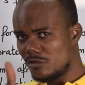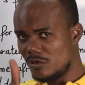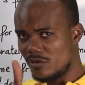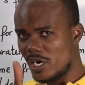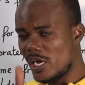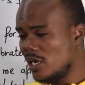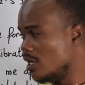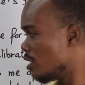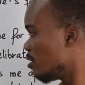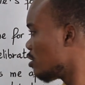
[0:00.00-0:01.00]

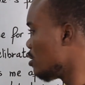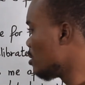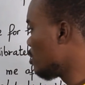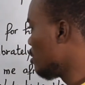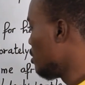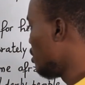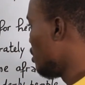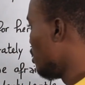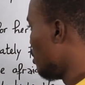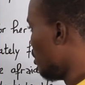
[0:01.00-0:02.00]
Great.
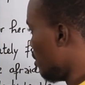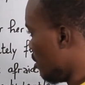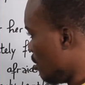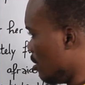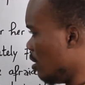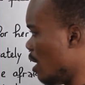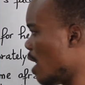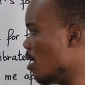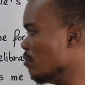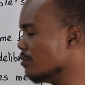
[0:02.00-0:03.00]

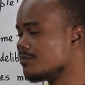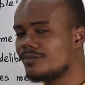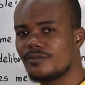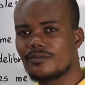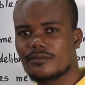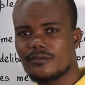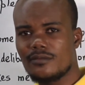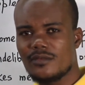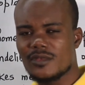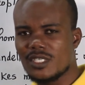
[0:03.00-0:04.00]
Now,
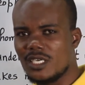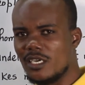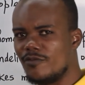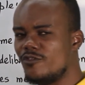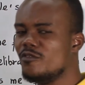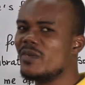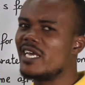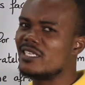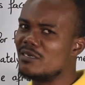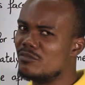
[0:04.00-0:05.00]
if you
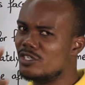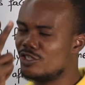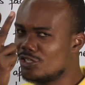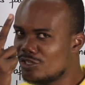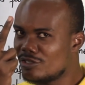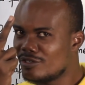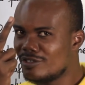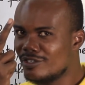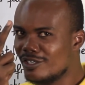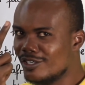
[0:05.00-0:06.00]
make number 2,
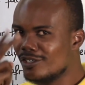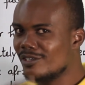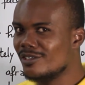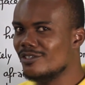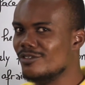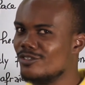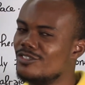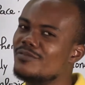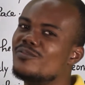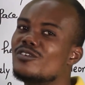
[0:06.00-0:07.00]
you're
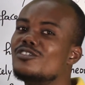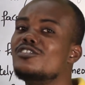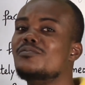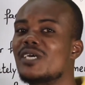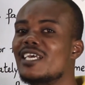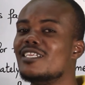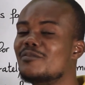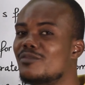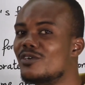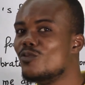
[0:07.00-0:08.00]
supposed to make
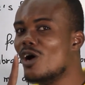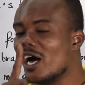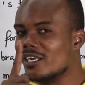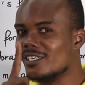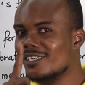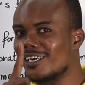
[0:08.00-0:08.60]
number 1.